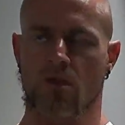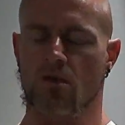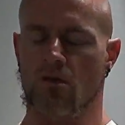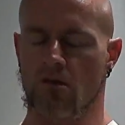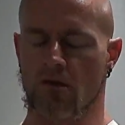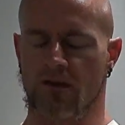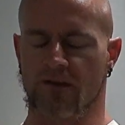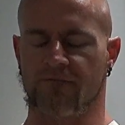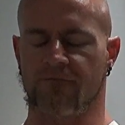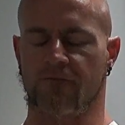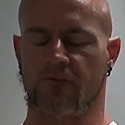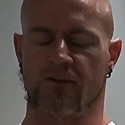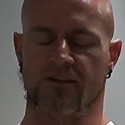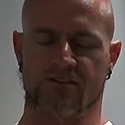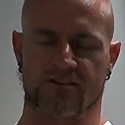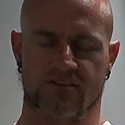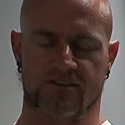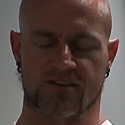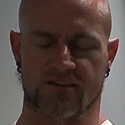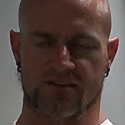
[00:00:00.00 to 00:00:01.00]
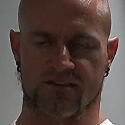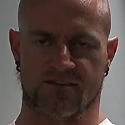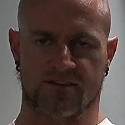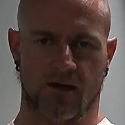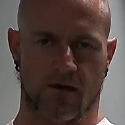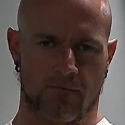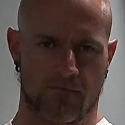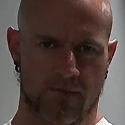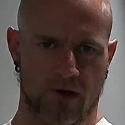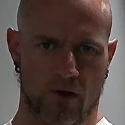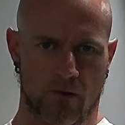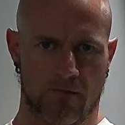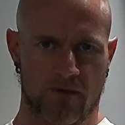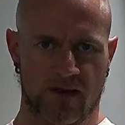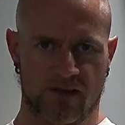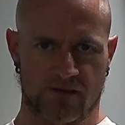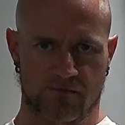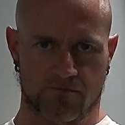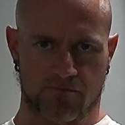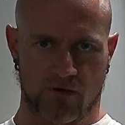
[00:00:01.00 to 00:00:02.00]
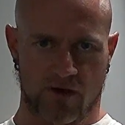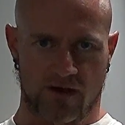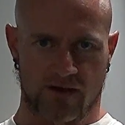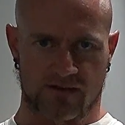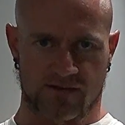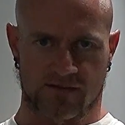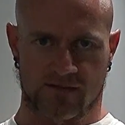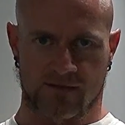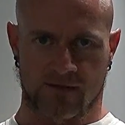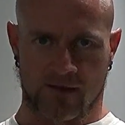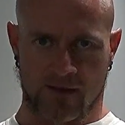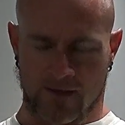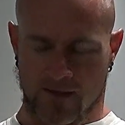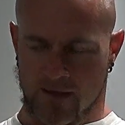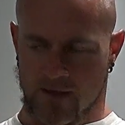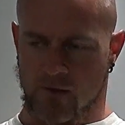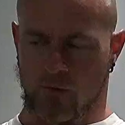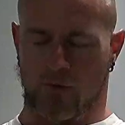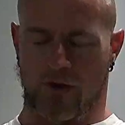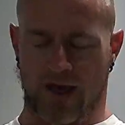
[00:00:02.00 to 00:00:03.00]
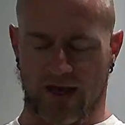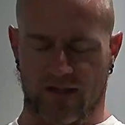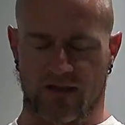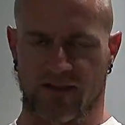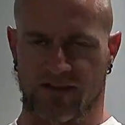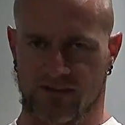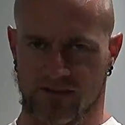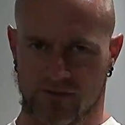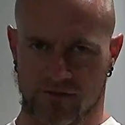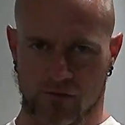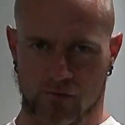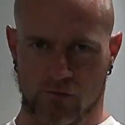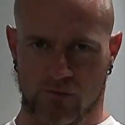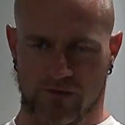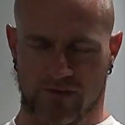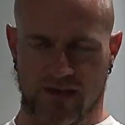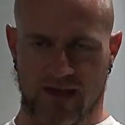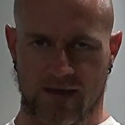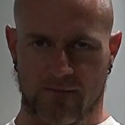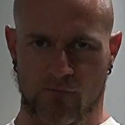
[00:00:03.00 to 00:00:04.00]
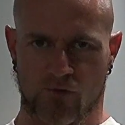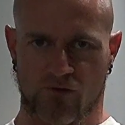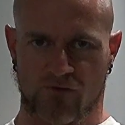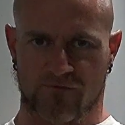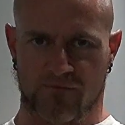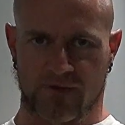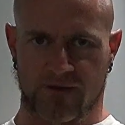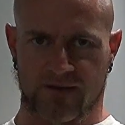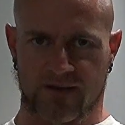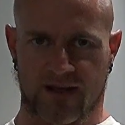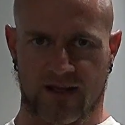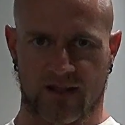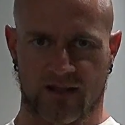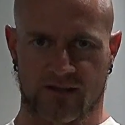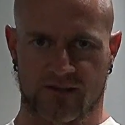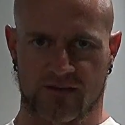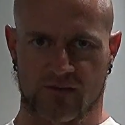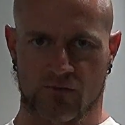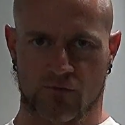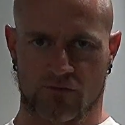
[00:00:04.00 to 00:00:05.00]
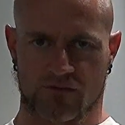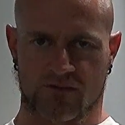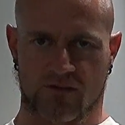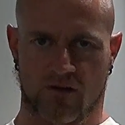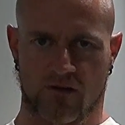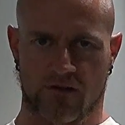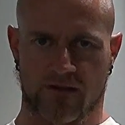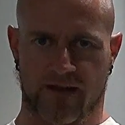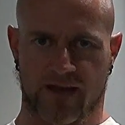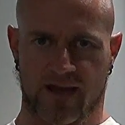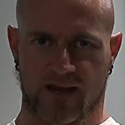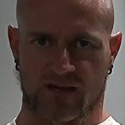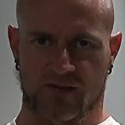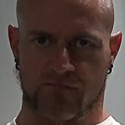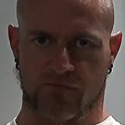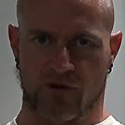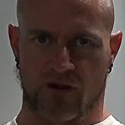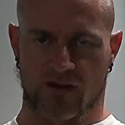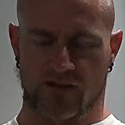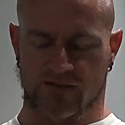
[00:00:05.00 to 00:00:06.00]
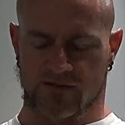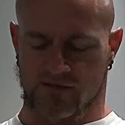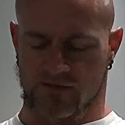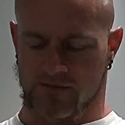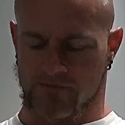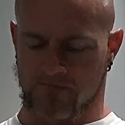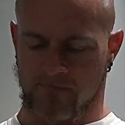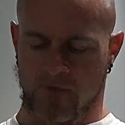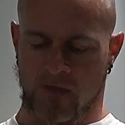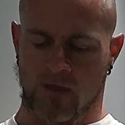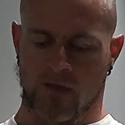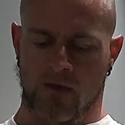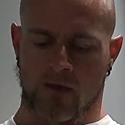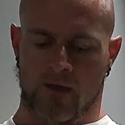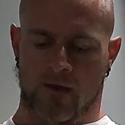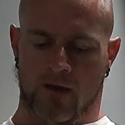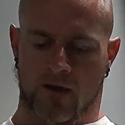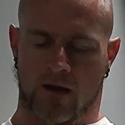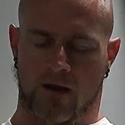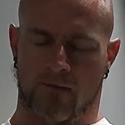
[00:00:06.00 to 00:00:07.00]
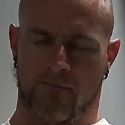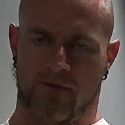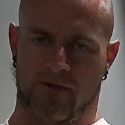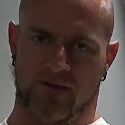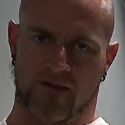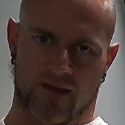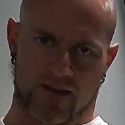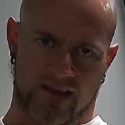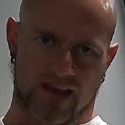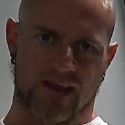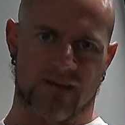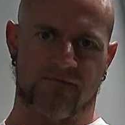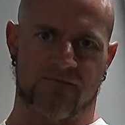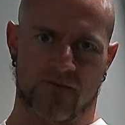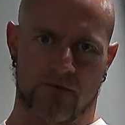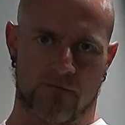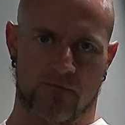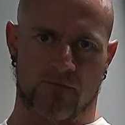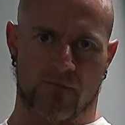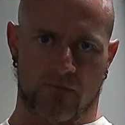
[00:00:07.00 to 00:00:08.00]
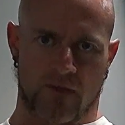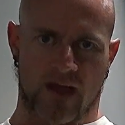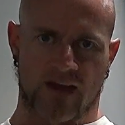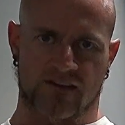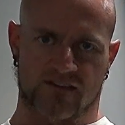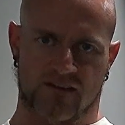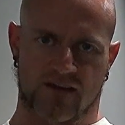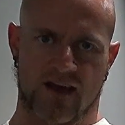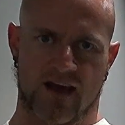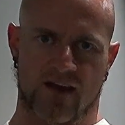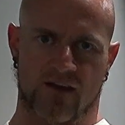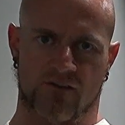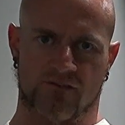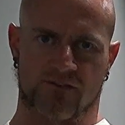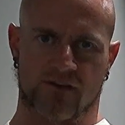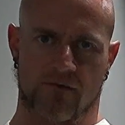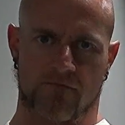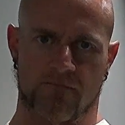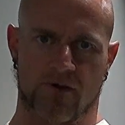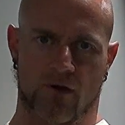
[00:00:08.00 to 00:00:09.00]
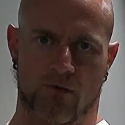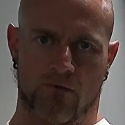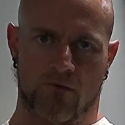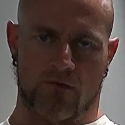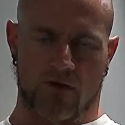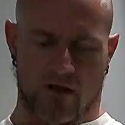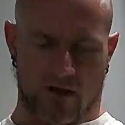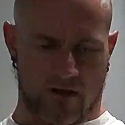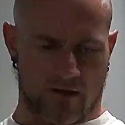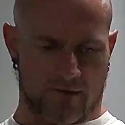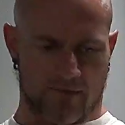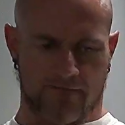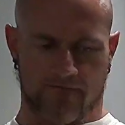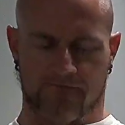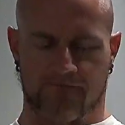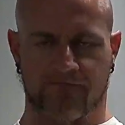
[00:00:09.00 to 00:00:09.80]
like for instance, dumbbell bench press. What I like to do with that movement, I like to do what's called a hex press. It came from hexagonal dumbbell,